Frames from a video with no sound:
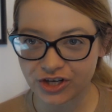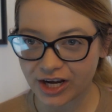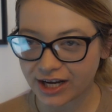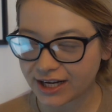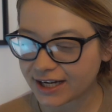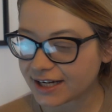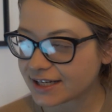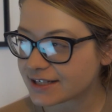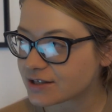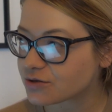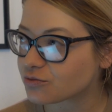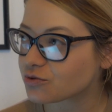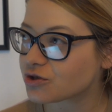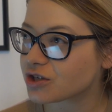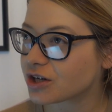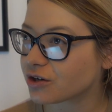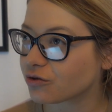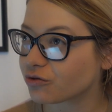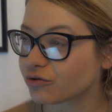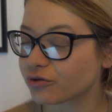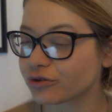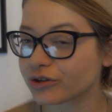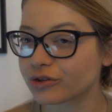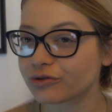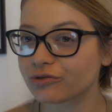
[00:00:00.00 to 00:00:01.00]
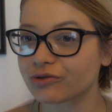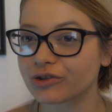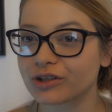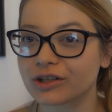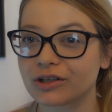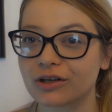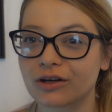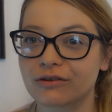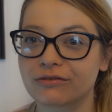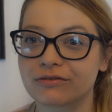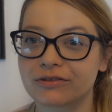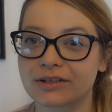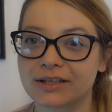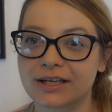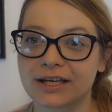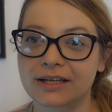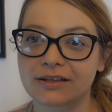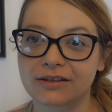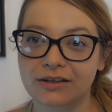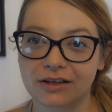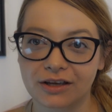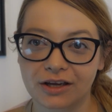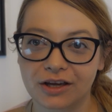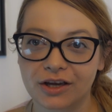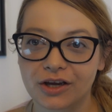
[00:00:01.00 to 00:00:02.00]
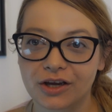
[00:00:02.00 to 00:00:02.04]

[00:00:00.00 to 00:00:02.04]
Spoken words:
jackets, which are really lovely and